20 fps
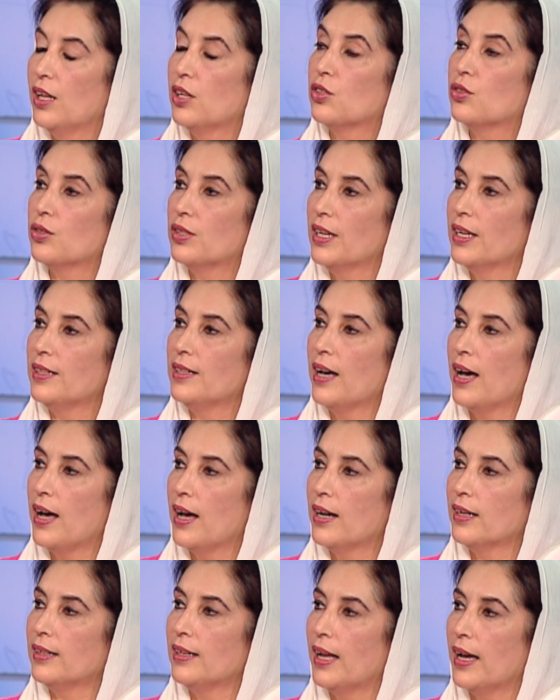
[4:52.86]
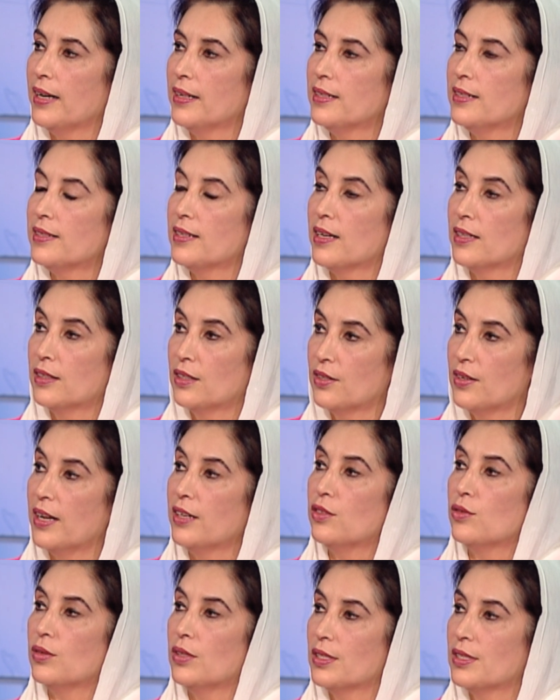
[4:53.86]
Today, the hardliners are a threat
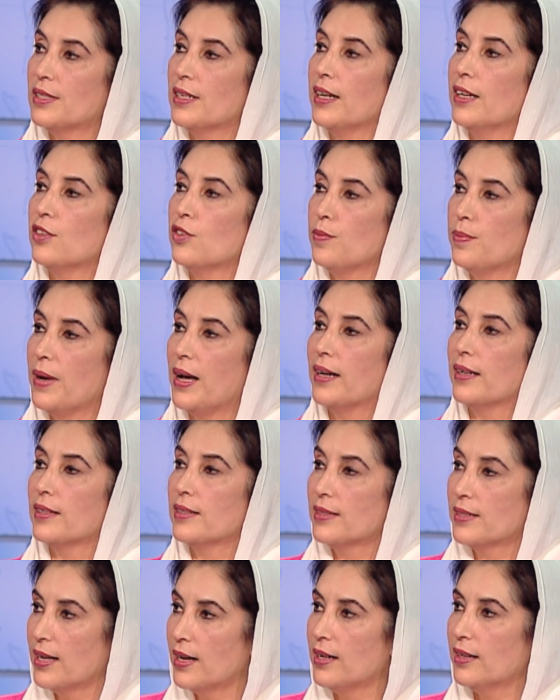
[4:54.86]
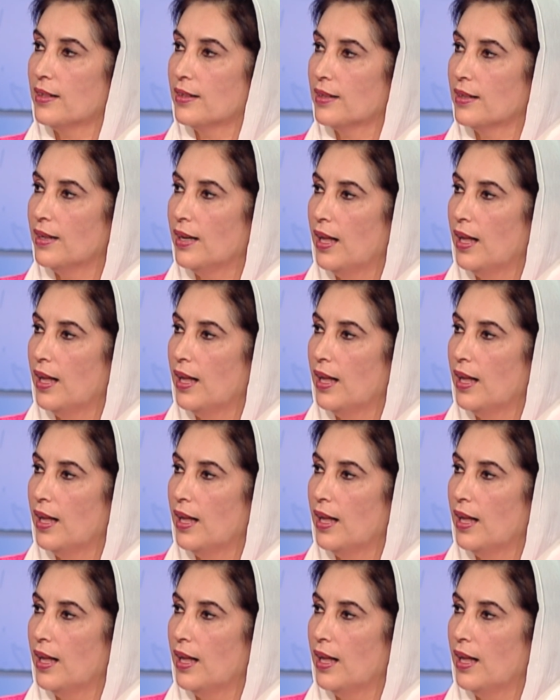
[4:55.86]
to the state of Pakistan.